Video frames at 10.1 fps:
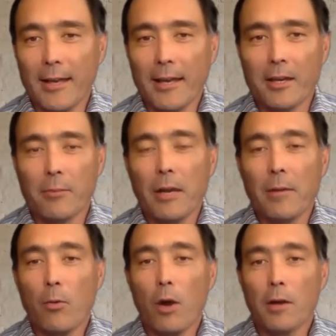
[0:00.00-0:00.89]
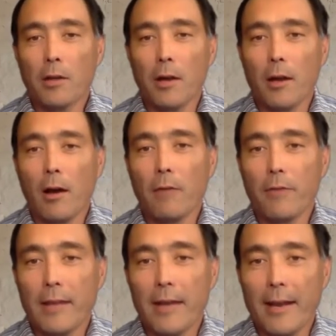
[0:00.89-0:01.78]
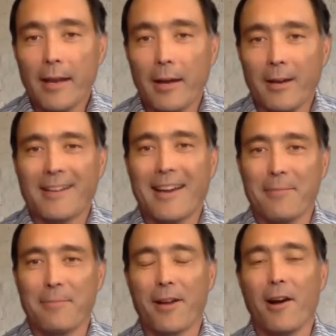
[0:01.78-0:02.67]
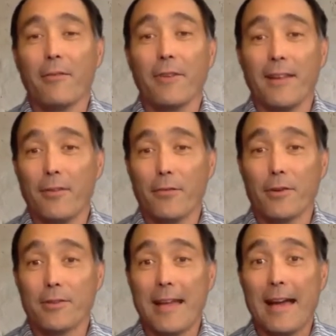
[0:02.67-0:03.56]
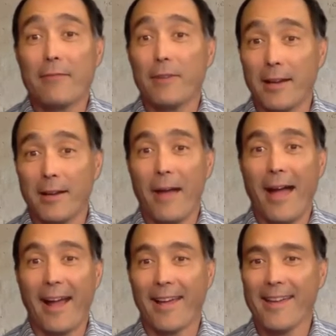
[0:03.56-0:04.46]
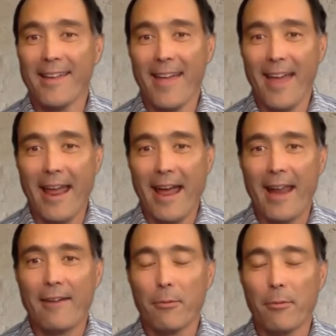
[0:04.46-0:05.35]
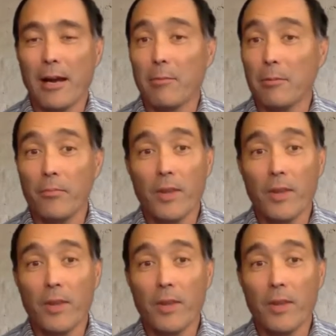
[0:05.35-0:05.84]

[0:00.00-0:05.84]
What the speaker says: He could have probably walked off and gotten a cup of coffee in the first half and come back and not have a problem.